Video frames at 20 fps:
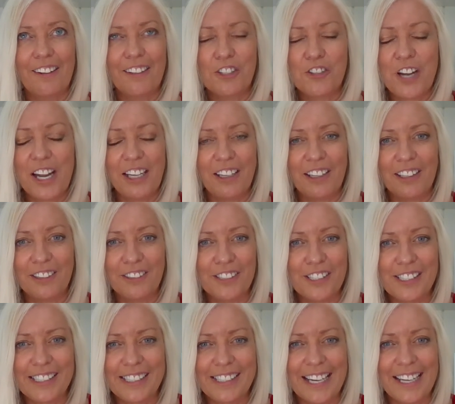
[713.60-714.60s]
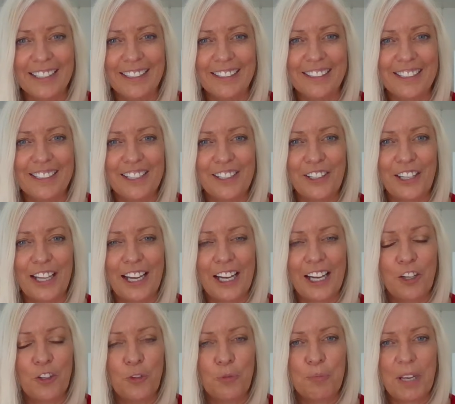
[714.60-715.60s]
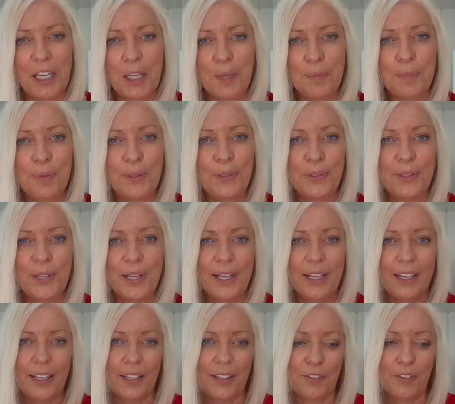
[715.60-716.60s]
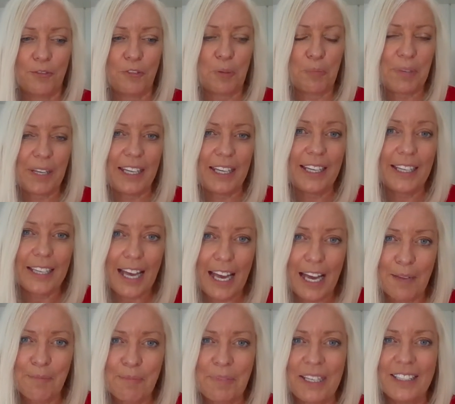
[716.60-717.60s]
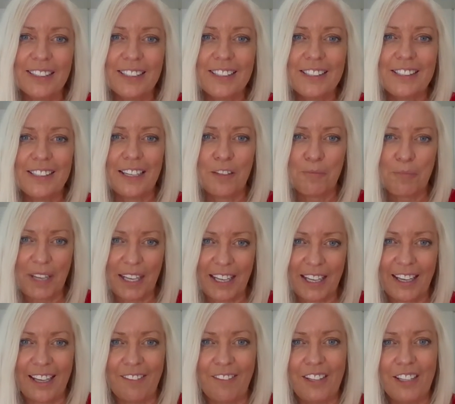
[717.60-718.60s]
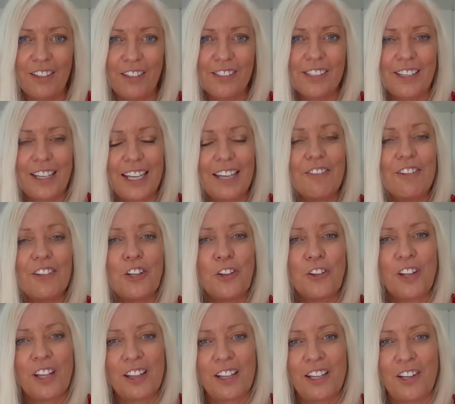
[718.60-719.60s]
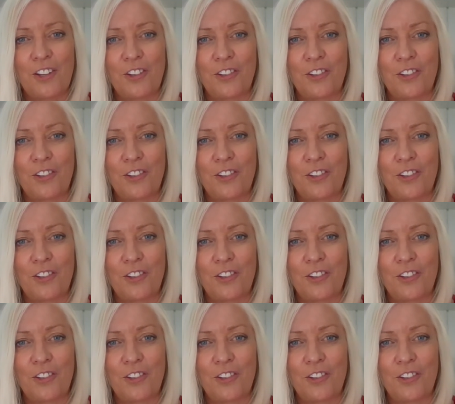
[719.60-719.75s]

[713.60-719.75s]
trying to understand, how people repeat habits and behaviors even though that